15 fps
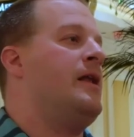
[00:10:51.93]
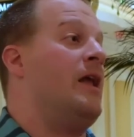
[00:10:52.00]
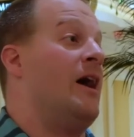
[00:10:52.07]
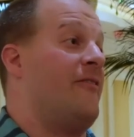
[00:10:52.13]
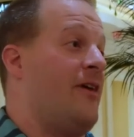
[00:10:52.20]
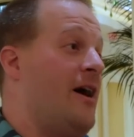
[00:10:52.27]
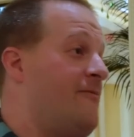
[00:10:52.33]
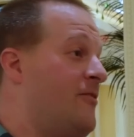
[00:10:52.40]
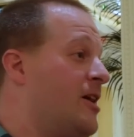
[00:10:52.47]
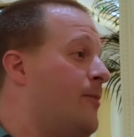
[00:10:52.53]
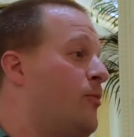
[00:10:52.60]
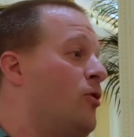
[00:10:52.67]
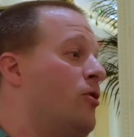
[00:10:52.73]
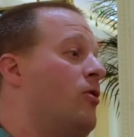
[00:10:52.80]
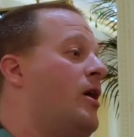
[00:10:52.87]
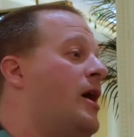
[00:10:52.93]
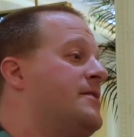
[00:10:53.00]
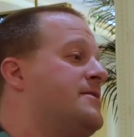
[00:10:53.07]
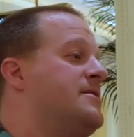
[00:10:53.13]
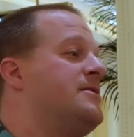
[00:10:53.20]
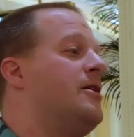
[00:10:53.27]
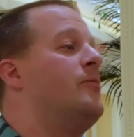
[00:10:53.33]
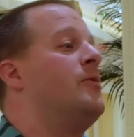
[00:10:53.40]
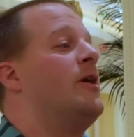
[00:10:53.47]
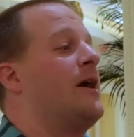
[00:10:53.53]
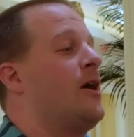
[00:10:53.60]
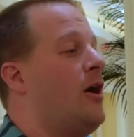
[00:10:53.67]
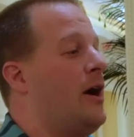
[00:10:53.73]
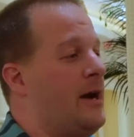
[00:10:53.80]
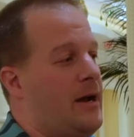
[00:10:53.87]
Now if I have a couple other losses, I'll be like,
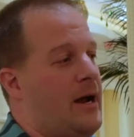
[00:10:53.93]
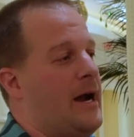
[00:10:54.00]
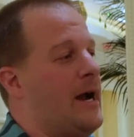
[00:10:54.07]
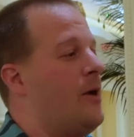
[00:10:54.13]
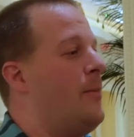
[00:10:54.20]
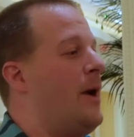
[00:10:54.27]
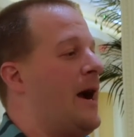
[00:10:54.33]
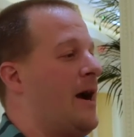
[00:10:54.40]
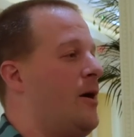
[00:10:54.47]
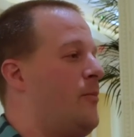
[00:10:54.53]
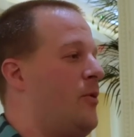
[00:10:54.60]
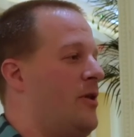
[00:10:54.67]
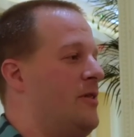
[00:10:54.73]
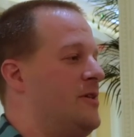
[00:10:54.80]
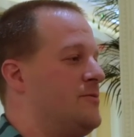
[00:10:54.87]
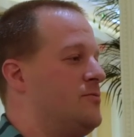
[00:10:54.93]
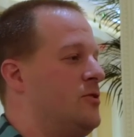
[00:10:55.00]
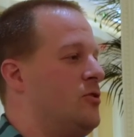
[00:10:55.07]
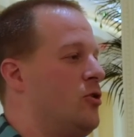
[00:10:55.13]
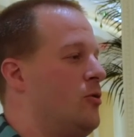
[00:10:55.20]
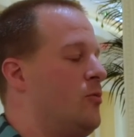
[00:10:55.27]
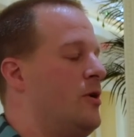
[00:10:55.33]
all right, I got to back up on this one a little bit.